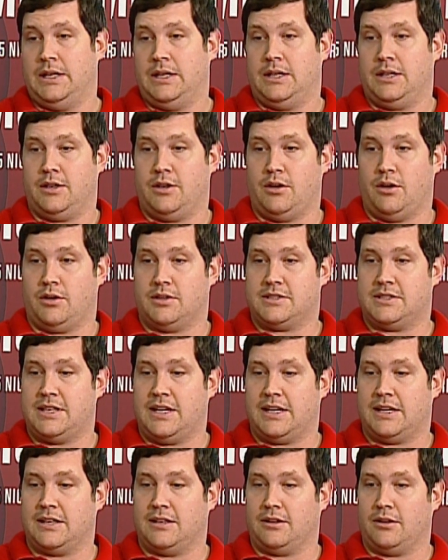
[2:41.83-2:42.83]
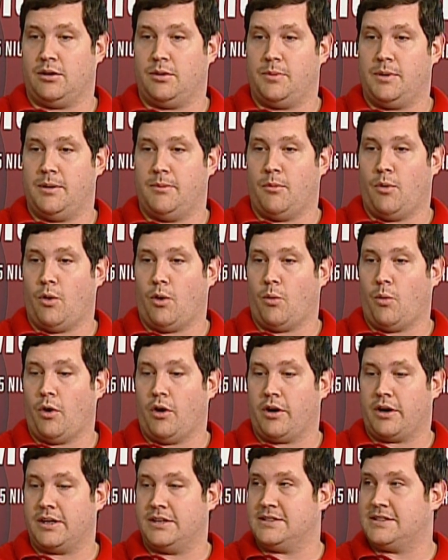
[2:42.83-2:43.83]
It's taken a little bit more
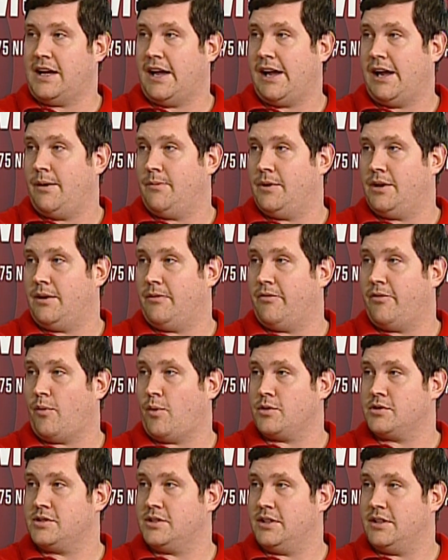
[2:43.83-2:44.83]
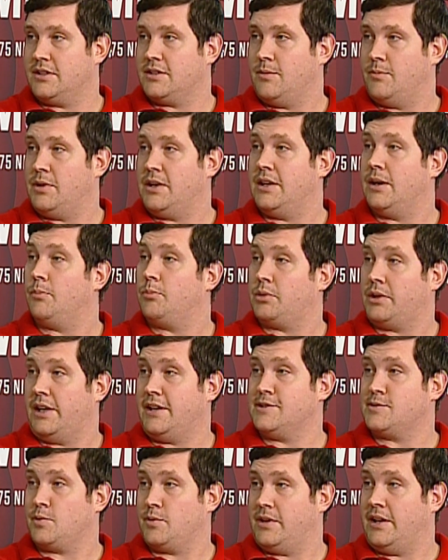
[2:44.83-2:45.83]
work and time, and I'm fortunate to be in a
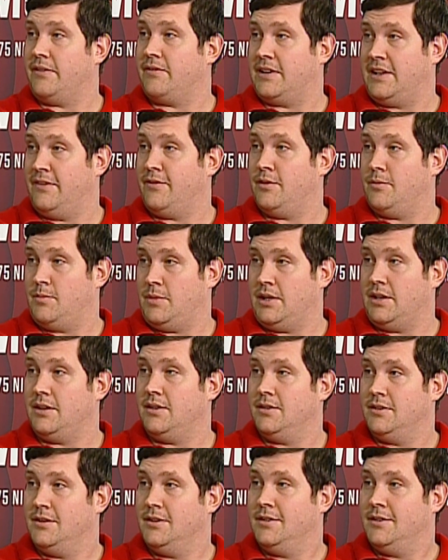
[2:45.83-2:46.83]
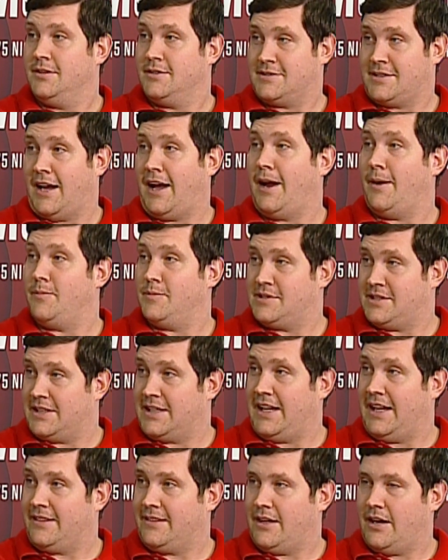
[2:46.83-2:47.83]
place where they've given me time to
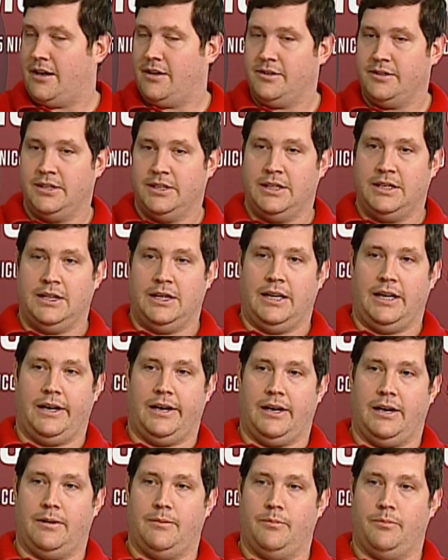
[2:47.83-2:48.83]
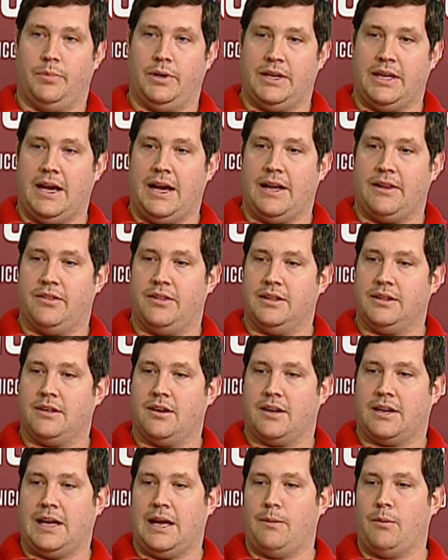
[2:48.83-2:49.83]
get there. But yeah, I think
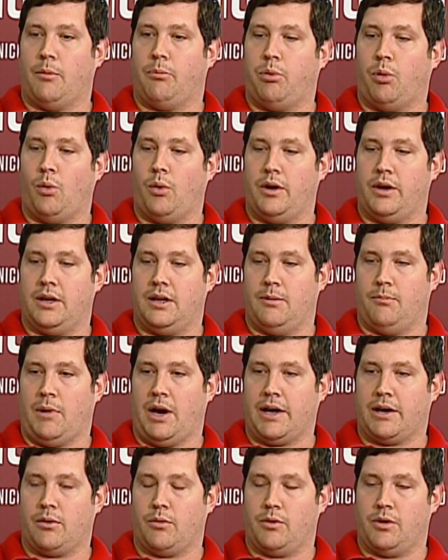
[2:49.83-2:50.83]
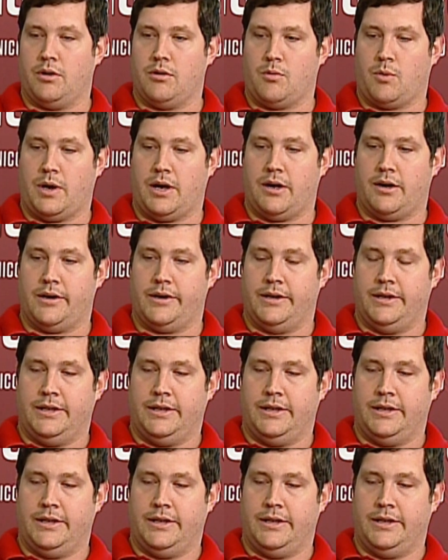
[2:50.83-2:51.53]
there came a point in my career where